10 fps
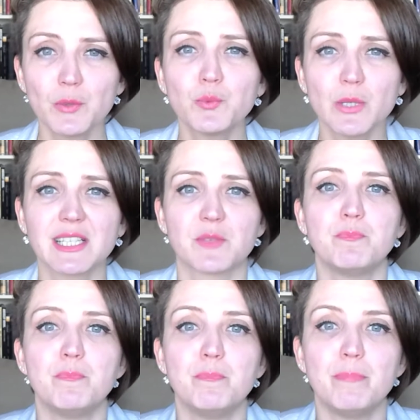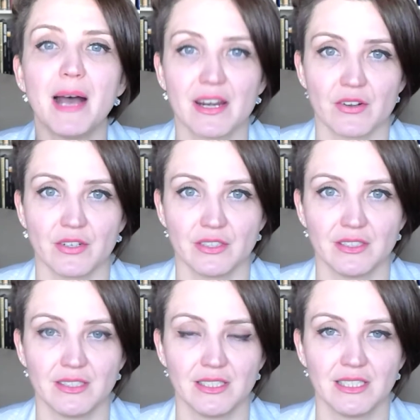works better?
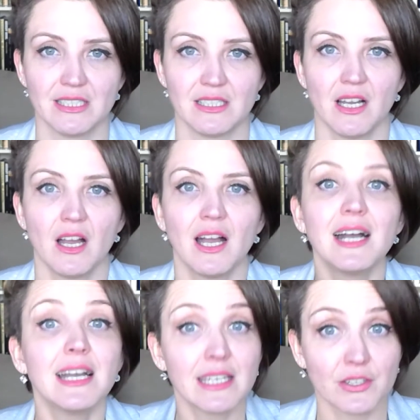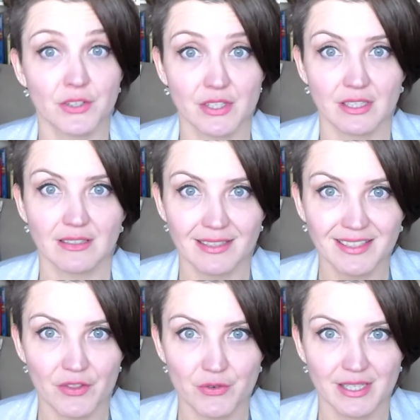Here's
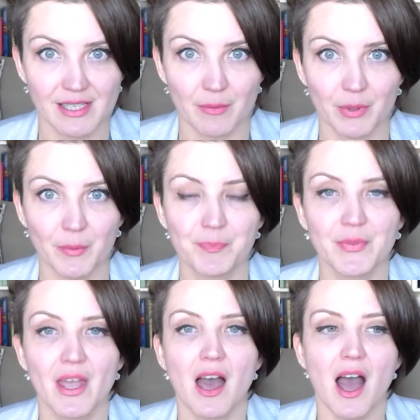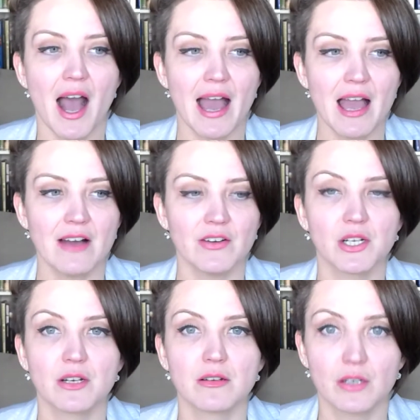another example. I have
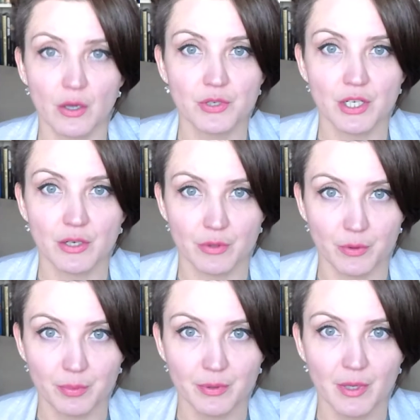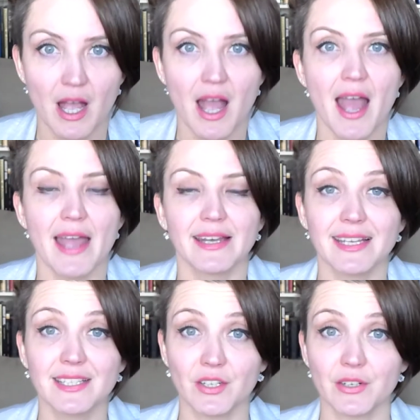a coaching group, and
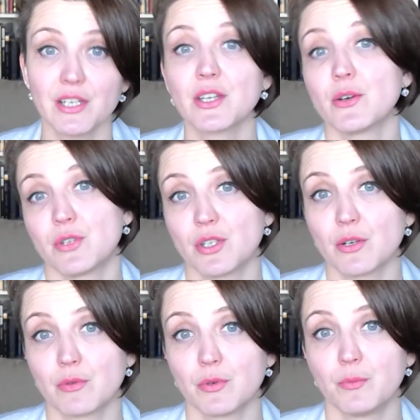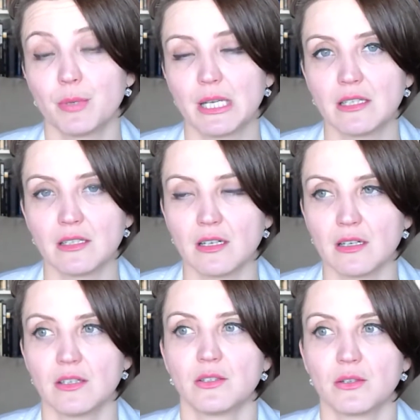I started coaching group in
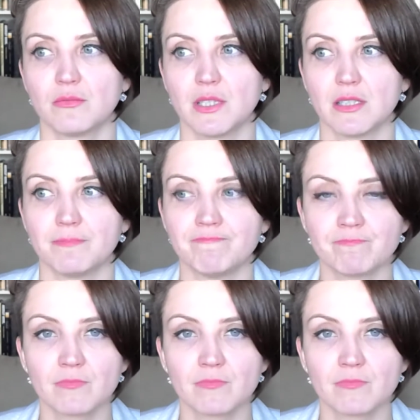a